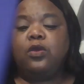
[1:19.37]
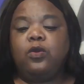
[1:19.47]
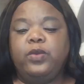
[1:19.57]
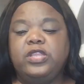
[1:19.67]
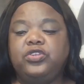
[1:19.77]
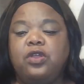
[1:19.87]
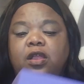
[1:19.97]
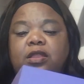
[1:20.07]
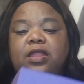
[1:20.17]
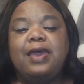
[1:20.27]
which
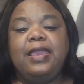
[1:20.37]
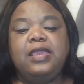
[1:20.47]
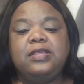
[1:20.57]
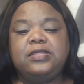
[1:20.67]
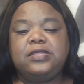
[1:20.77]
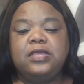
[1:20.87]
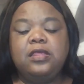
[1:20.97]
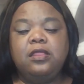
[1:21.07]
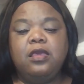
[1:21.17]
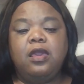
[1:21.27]
are nice.
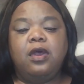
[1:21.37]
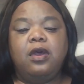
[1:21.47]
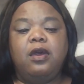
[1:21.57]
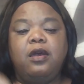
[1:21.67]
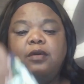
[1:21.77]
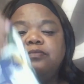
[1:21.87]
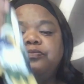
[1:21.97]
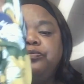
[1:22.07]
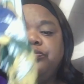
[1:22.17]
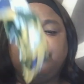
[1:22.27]
You
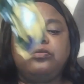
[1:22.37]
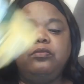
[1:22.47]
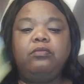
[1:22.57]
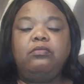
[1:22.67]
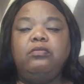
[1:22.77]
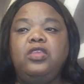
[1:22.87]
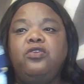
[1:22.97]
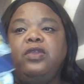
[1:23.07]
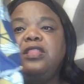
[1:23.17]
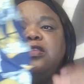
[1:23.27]
get